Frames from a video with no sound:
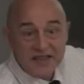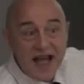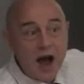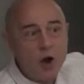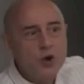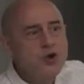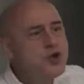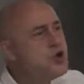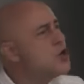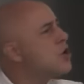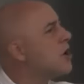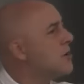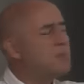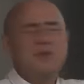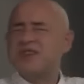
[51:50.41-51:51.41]
now,
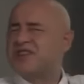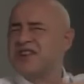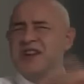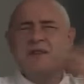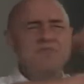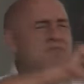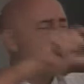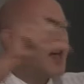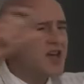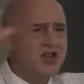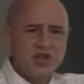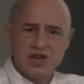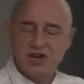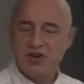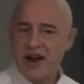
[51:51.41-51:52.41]
Europe is in a
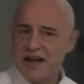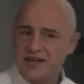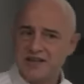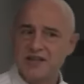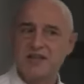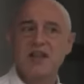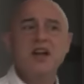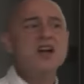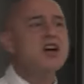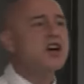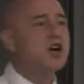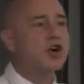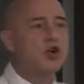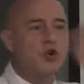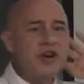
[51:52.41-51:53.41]
major crisis.
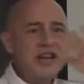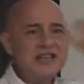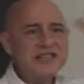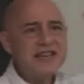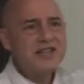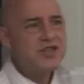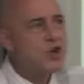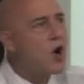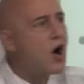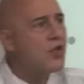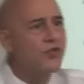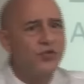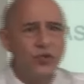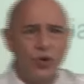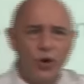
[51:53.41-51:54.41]
Greece has
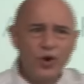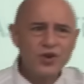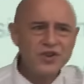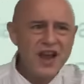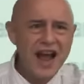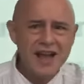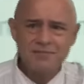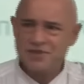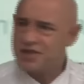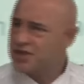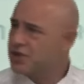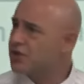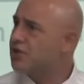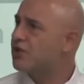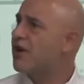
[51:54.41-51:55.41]
gone four times
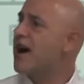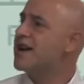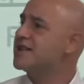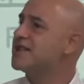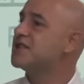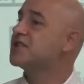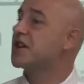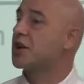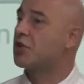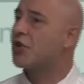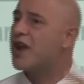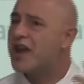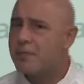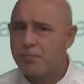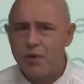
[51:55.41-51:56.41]
into crisis. The
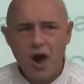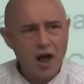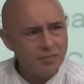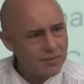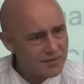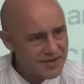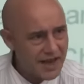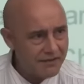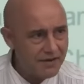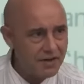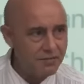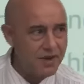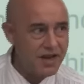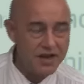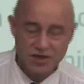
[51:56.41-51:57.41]
Greek problems
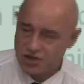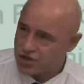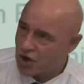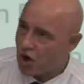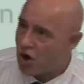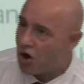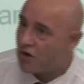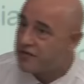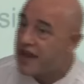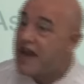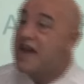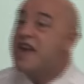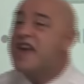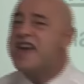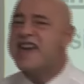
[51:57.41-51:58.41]
haven't been solved.
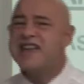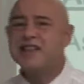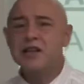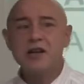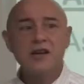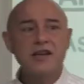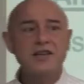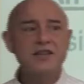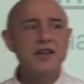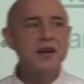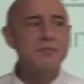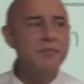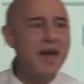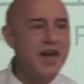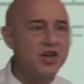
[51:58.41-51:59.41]
Italy is in a
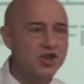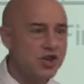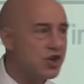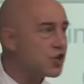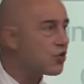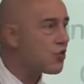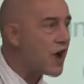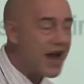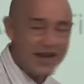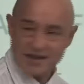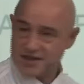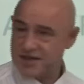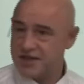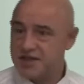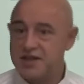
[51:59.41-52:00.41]
major
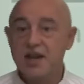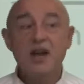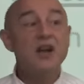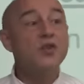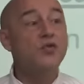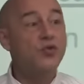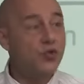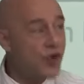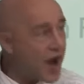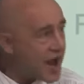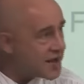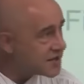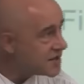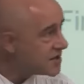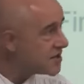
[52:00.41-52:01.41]
crisis.
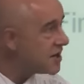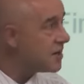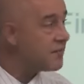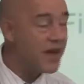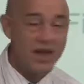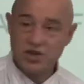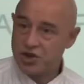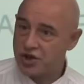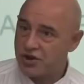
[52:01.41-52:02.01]
France is in a major